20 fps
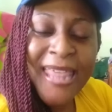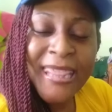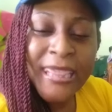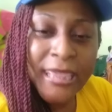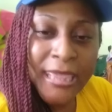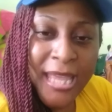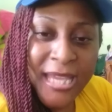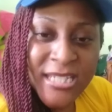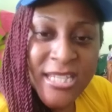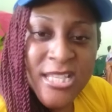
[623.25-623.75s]

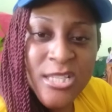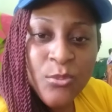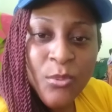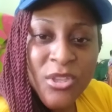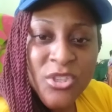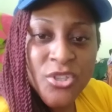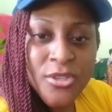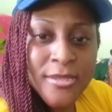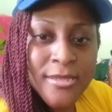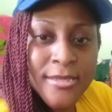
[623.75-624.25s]
And that is
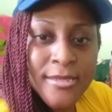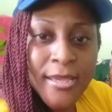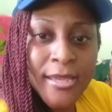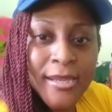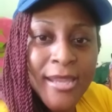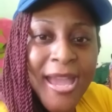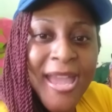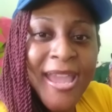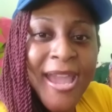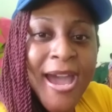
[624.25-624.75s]
when she
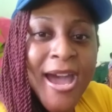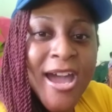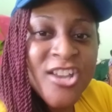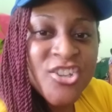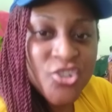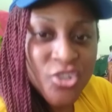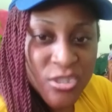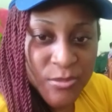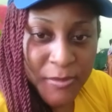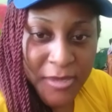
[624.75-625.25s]
said, I
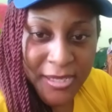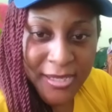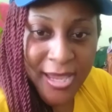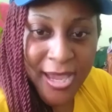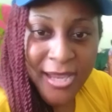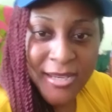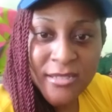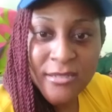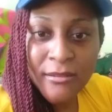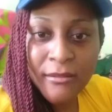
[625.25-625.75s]
can't just be an
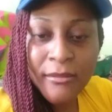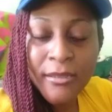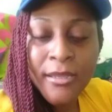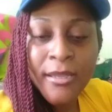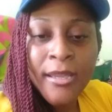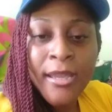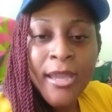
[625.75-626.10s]
actor.